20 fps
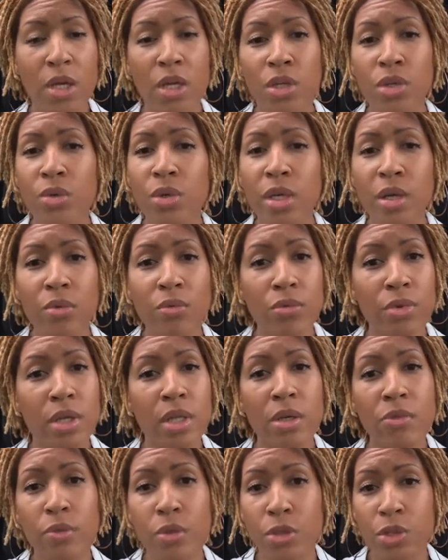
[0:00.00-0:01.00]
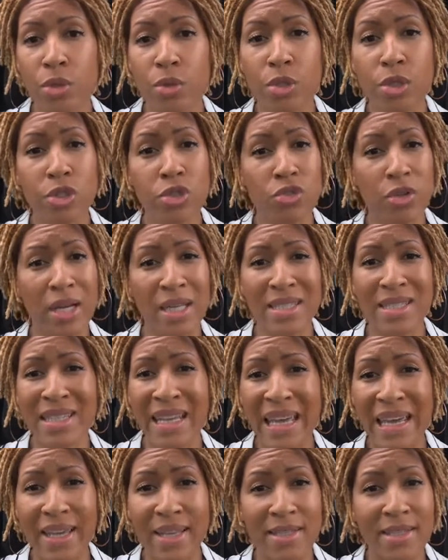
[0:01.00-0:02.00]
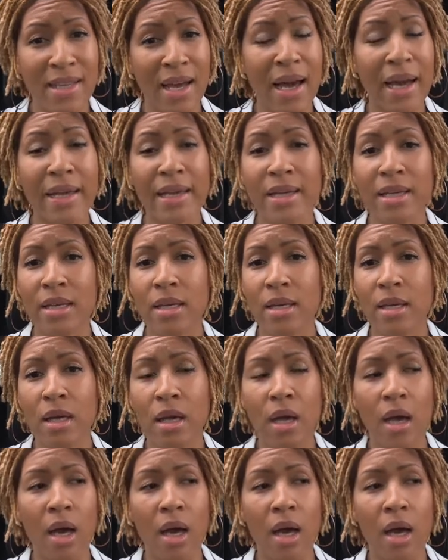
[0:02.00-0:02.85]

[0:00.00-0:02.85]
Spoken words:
You can really reduce stress, anxiety,